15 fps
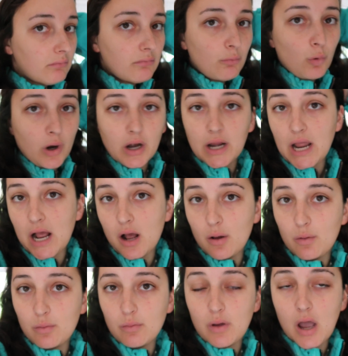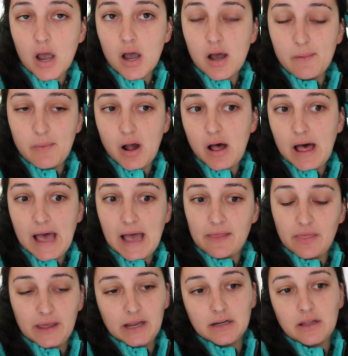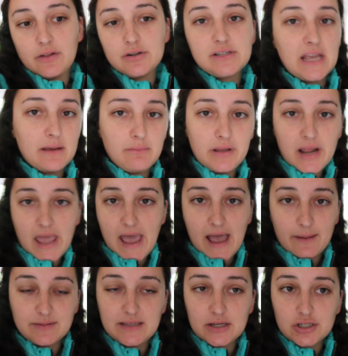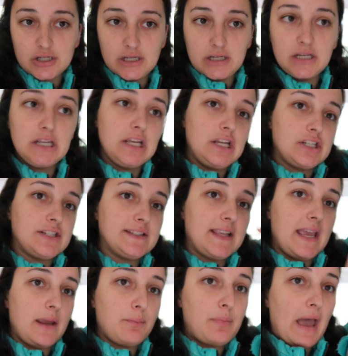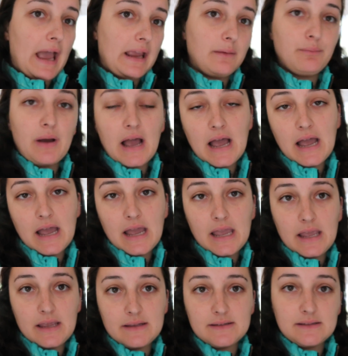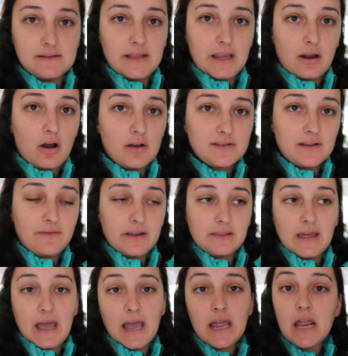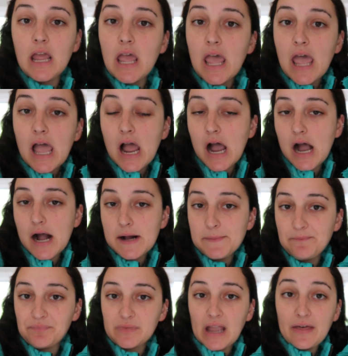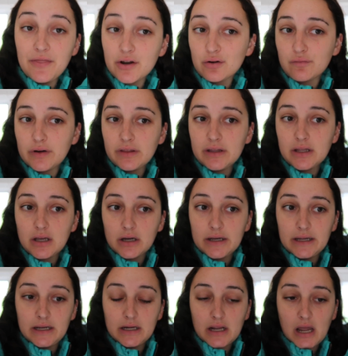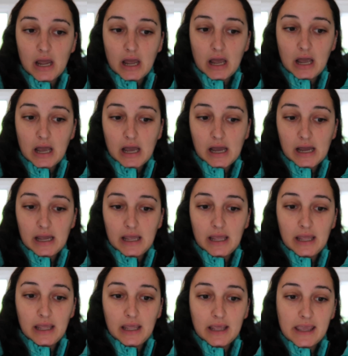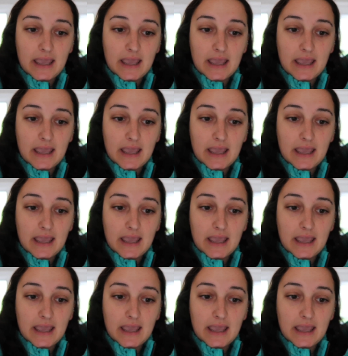workout, um, I'll add like another 10 minute ab session. She's like back and buys and like all stuff like that. Um, and they're really good. I